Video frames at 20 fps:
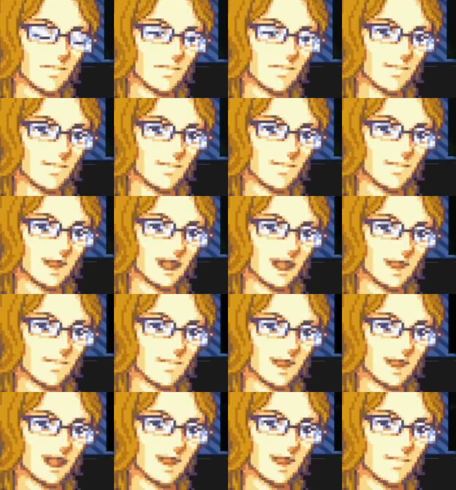Let's go
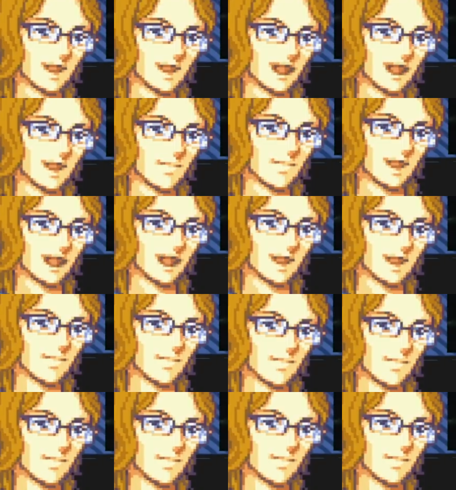left this time.
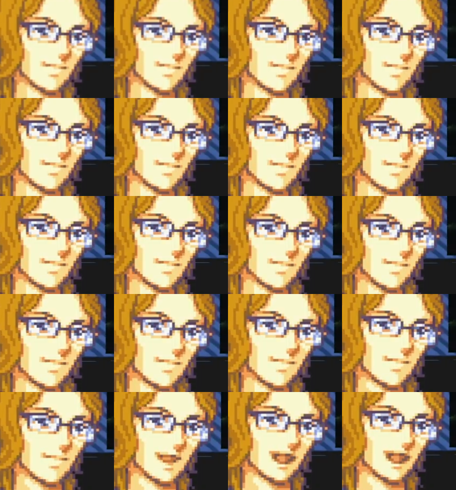
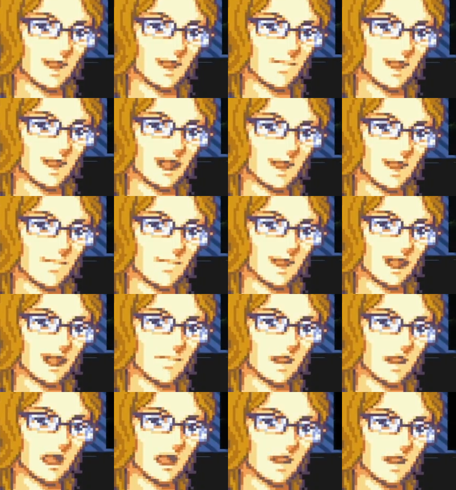Can't go left that time.